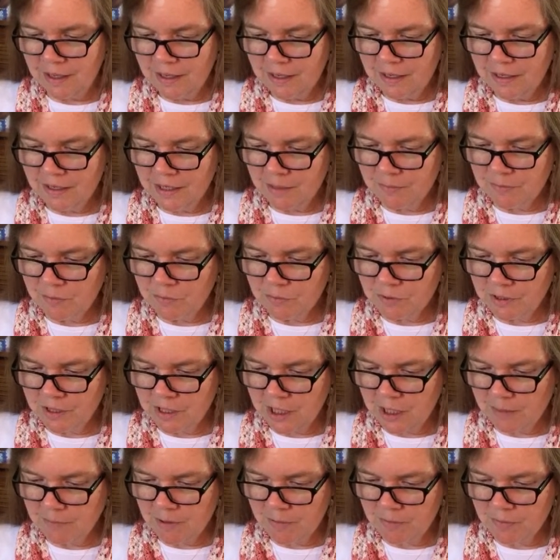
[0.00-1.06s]
And I've been
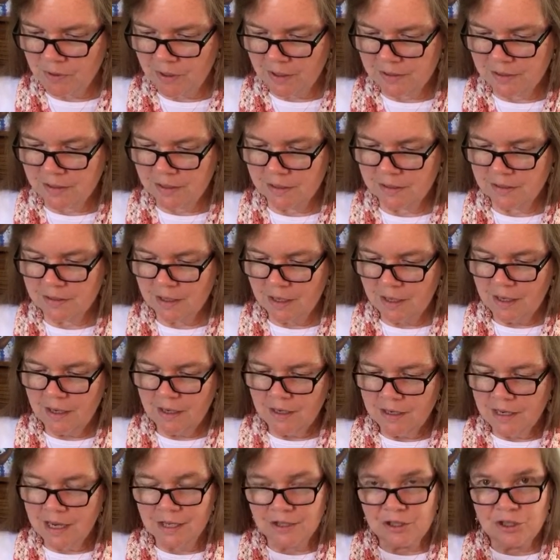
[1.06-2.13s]
working on my projects.
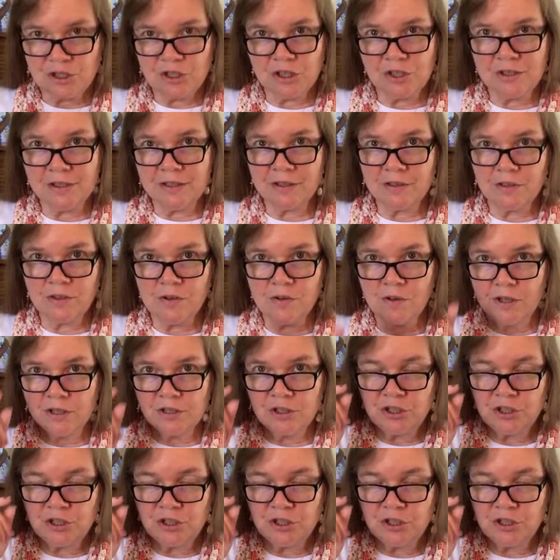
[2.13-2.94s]
Yeah, Judith, you all.